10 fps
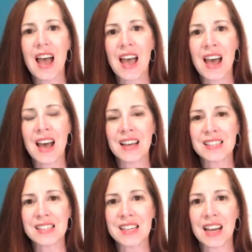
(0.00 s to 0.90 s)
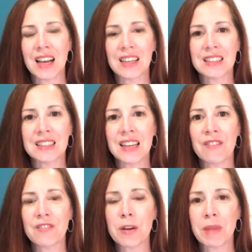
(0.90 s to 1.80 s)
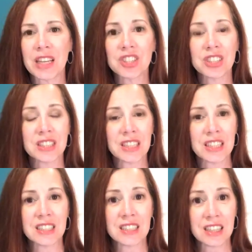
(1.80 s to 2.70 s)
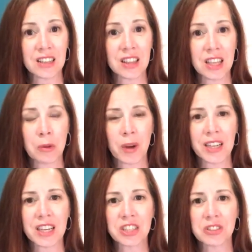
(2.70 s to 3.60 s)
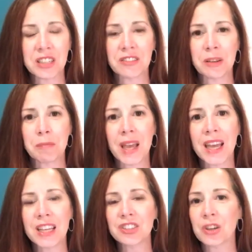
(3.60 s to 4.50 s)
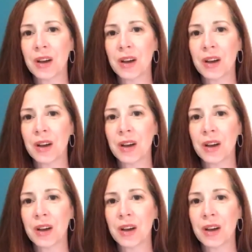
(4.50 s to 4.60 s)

and information is in the Wine Country Living page.